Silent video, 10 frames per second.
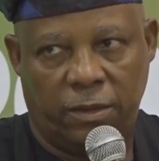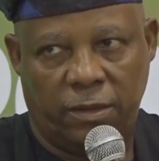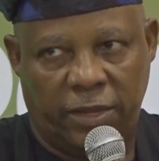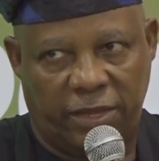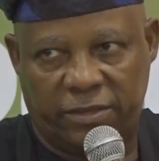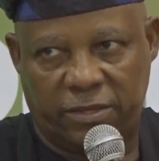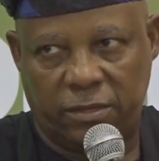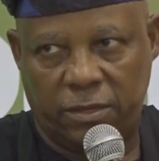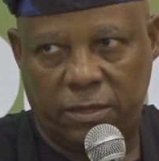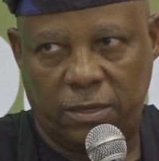needs
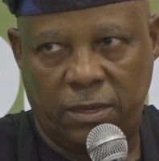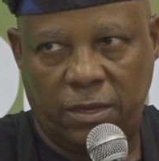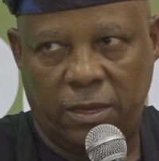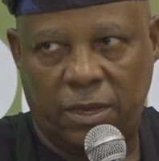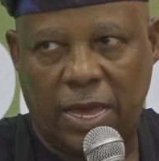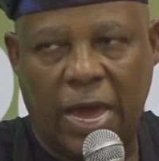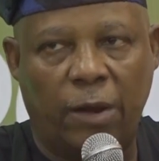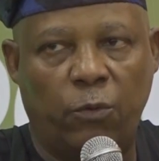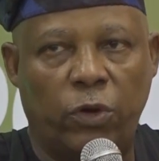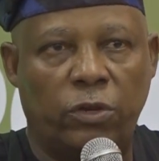
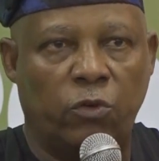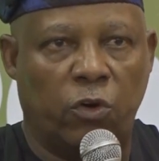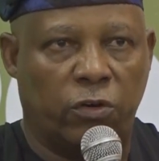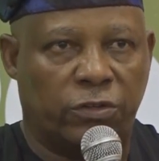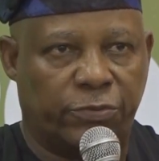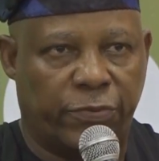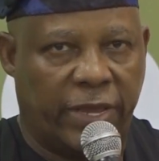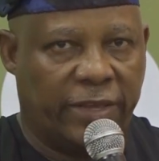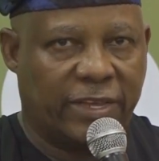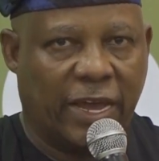and with no
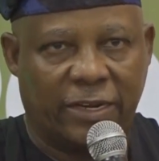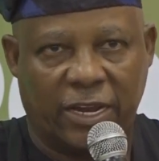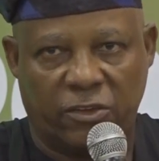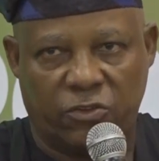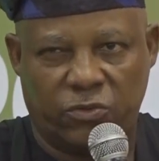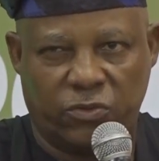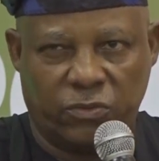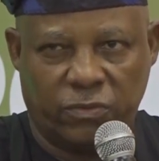strings attached.